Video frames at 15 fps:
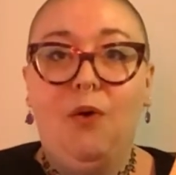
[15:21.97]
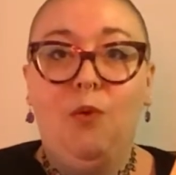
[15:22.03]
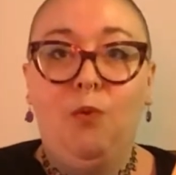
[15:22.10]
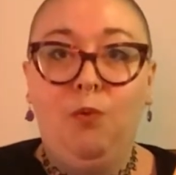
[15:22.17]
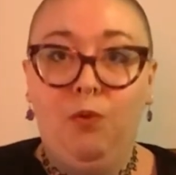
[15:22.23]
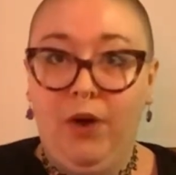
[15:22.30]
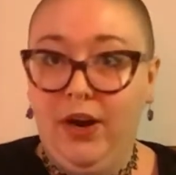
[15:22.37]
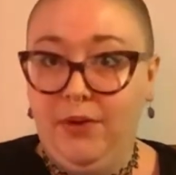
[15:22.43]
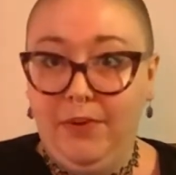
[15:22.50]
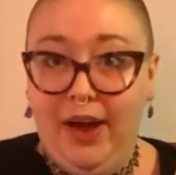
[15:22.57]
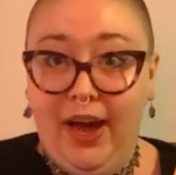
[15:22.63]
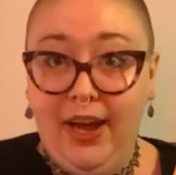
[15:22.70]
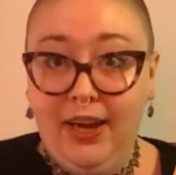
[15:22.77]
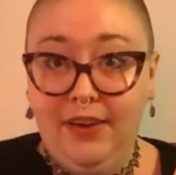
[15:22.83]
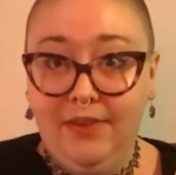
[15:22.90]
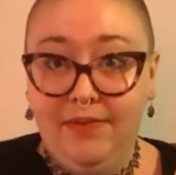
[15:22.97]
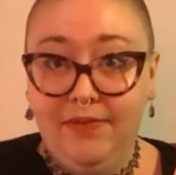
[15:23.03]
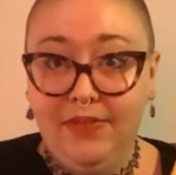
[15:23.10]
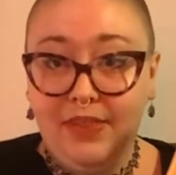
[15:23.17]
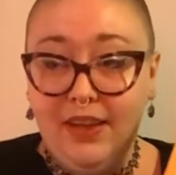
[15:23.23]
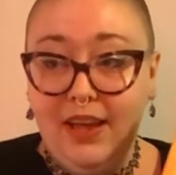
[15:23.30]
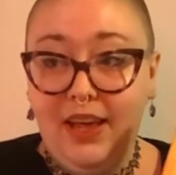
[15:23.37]
What a ride.
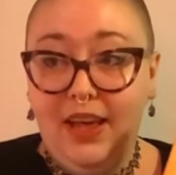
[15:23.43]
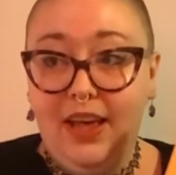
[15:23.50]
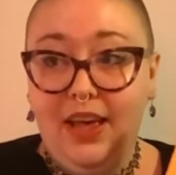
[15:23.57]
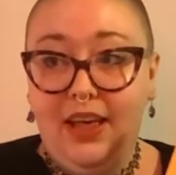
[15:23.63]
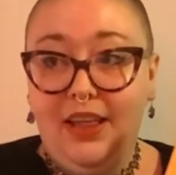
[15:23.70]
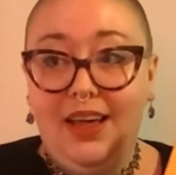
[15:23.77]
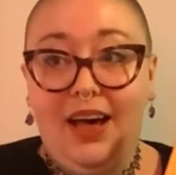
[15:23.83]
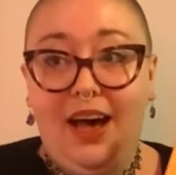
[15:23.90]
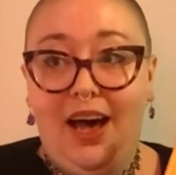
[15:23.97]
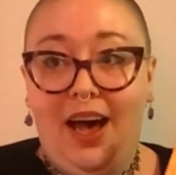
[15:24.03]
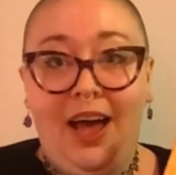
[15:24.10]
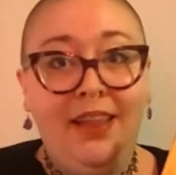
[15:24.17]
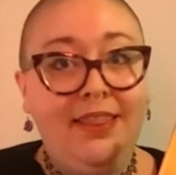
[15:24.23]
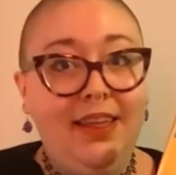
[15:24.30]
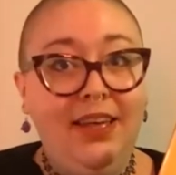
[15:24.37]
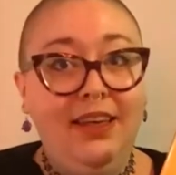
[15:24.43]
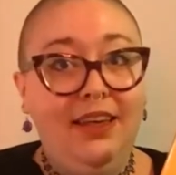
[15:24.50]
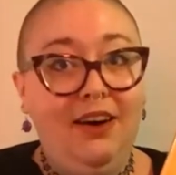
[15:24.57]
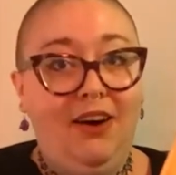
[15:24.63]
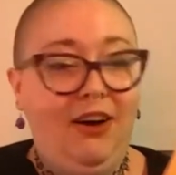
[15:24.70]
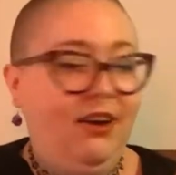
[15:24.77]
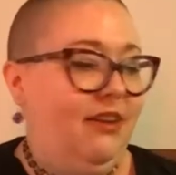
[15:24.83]
I
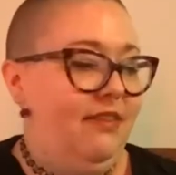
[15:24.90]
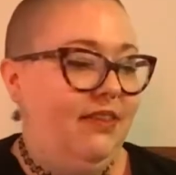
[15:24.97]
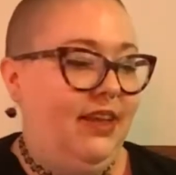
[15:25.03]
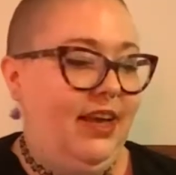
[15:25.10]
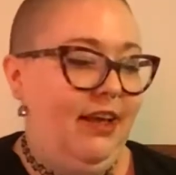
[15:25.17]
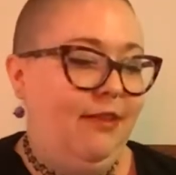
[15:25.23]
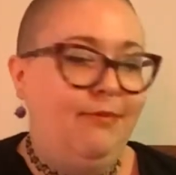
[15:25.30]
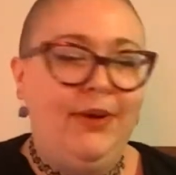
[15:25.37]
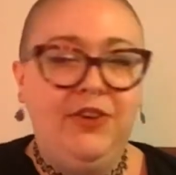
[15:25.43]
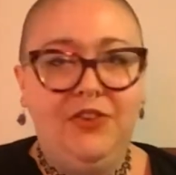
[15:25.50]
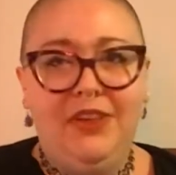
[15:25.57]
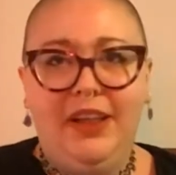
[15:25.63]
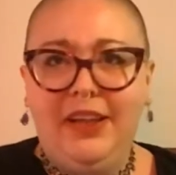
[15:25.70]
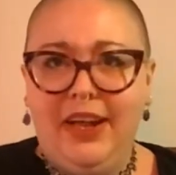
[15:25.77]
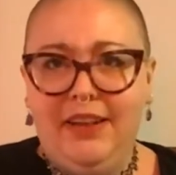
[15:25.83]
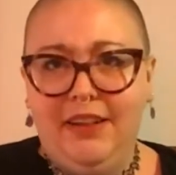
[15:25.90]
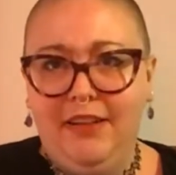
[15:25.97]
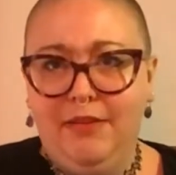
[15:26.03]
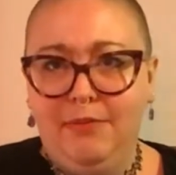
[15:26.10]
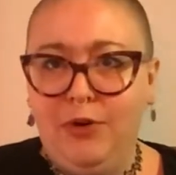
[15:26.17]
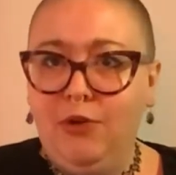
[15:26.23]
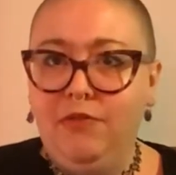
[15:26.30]
think, honestly, as much as I like
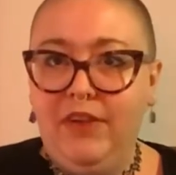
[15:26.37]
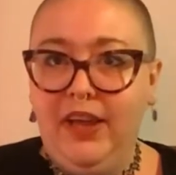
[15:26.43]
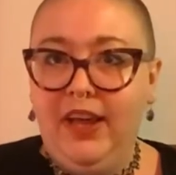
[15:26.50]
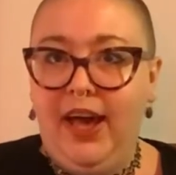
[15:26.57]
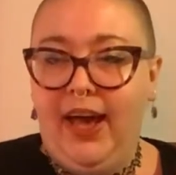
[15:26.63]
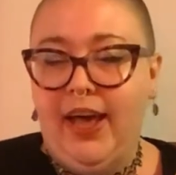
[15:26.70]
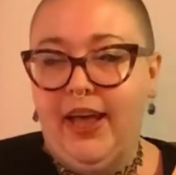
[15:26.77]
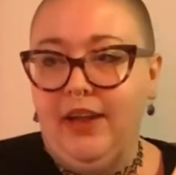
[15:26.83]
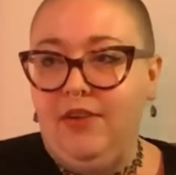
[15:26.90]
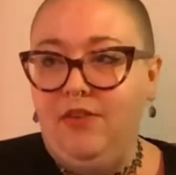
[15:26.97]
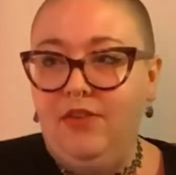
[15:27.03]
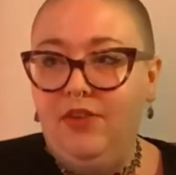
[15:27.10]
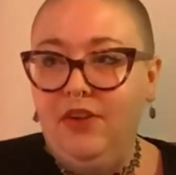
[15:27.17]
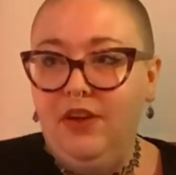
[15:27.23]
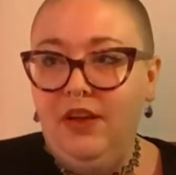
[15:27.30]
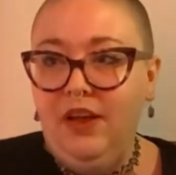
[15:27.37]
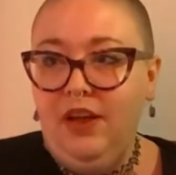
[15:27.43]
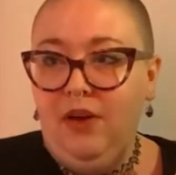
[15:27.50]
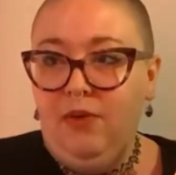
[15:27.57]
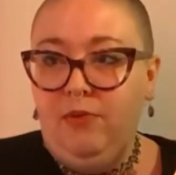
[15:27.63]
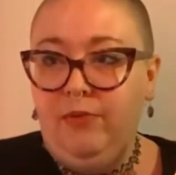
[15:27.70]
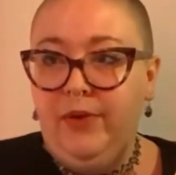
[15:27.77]
this movie and
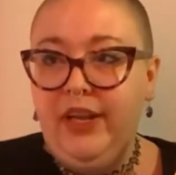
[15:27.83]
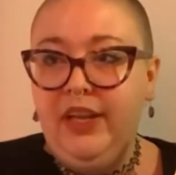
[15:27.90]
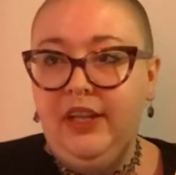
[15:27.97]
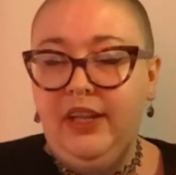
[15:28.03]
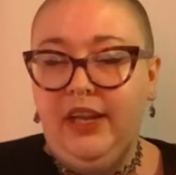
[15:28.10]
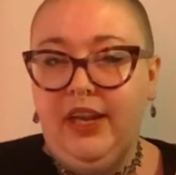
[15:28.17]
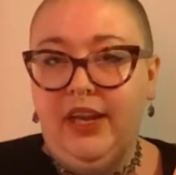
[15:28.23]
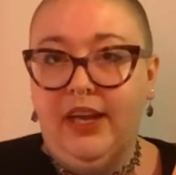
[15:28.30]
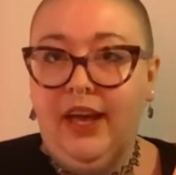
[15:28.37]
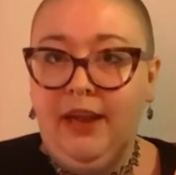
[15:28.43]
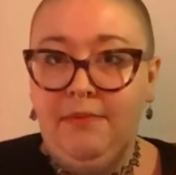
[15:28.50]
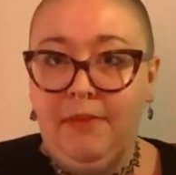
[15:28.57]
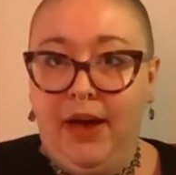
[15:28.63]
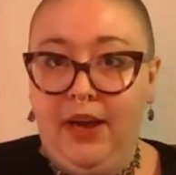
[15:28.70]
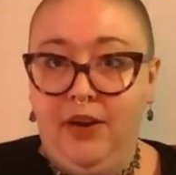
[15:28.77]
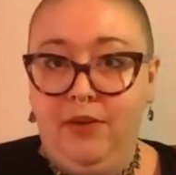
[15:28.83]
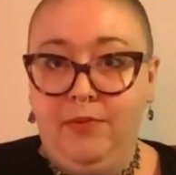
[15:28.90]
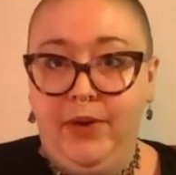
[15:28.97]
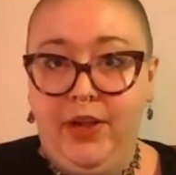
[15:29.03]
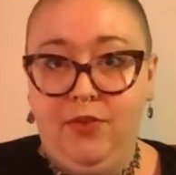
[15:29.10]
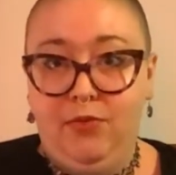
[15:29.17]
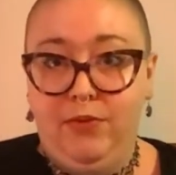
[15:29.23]
really admire
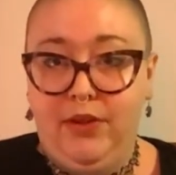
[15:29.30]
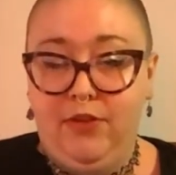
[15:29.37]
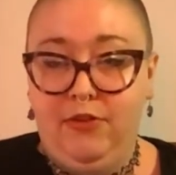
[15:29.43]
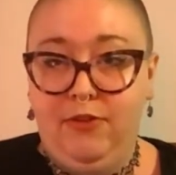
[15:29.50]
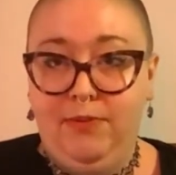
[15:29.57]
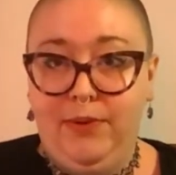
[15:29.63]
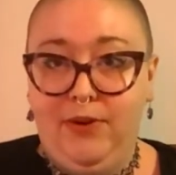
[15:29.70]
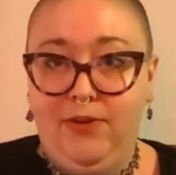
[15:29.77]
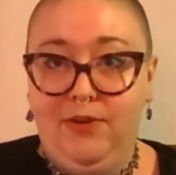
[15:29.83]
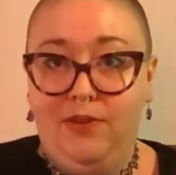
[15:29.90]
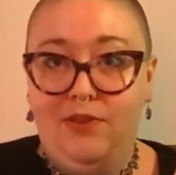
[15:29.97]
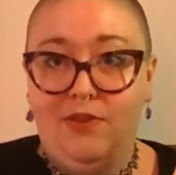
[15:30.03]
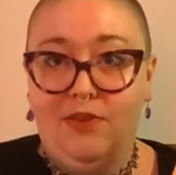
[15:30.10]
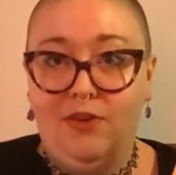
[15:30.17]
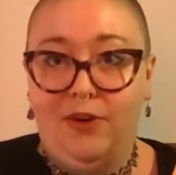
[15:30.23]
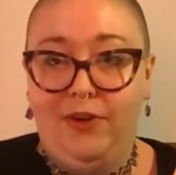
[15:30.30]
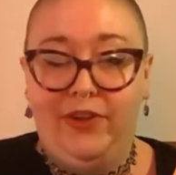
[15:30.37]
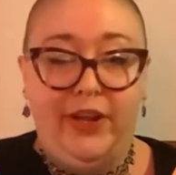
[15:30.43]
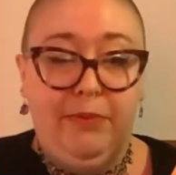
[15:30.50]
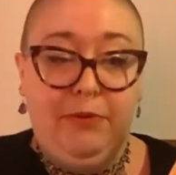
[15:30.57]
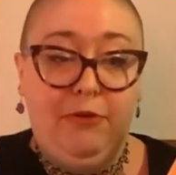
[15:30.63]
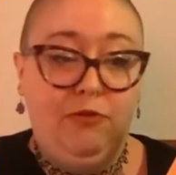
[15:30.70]
Reese Witherspoon's
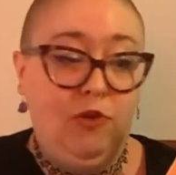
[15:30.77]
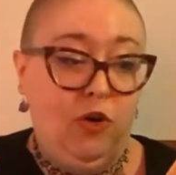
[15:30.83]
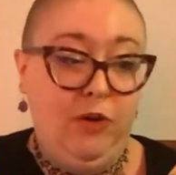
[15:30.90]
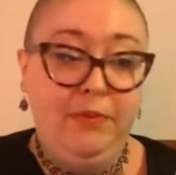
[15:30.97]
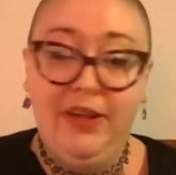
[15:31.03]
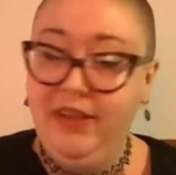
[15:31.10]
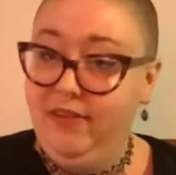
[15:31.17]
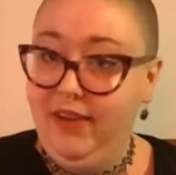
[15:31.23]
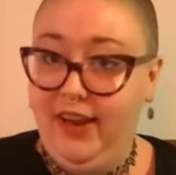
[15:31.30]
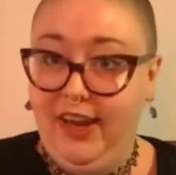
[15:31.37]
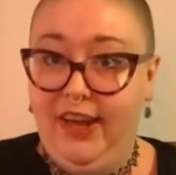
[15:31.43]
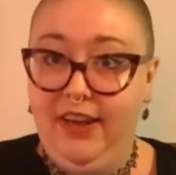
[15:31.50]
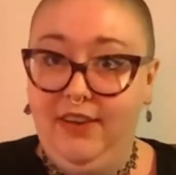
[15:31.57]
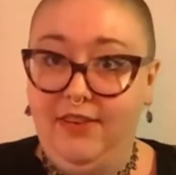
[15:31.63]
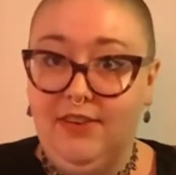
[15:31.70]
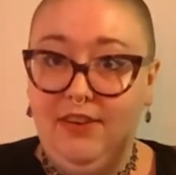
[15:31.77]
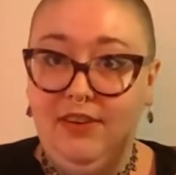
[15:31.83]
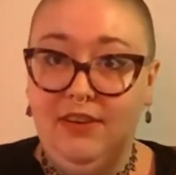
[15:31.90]
early performance in it,